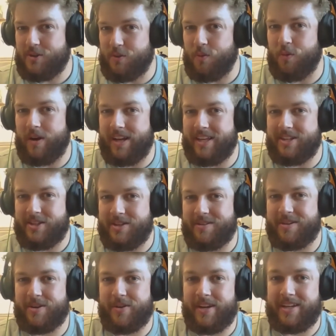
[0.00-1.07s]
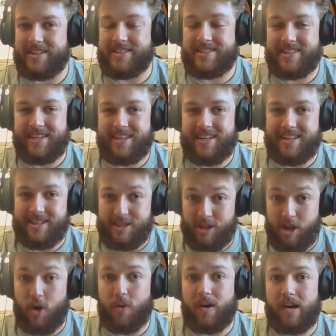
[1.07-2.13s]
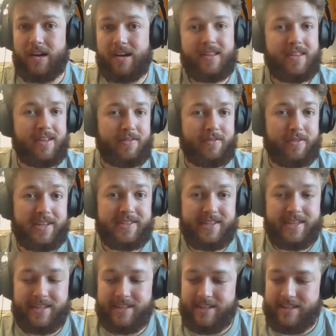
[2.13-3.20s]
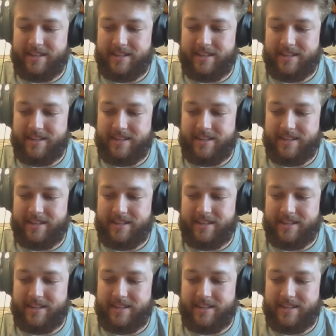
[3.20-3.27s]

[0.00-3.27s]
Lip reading: 22 degrees lower than freezing,